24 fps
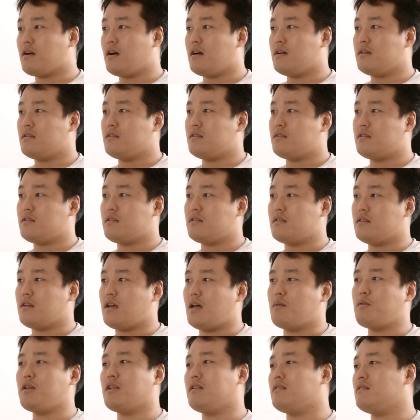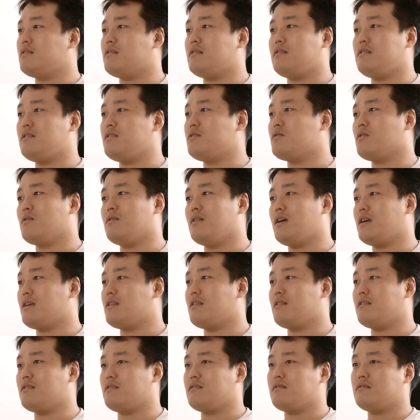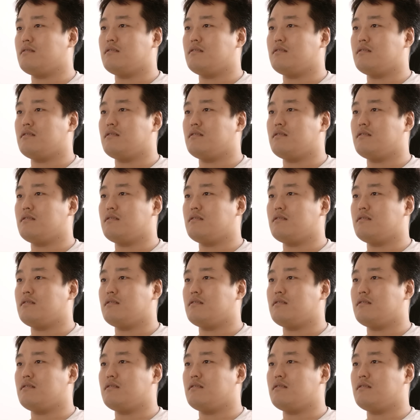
because, I mean, these are like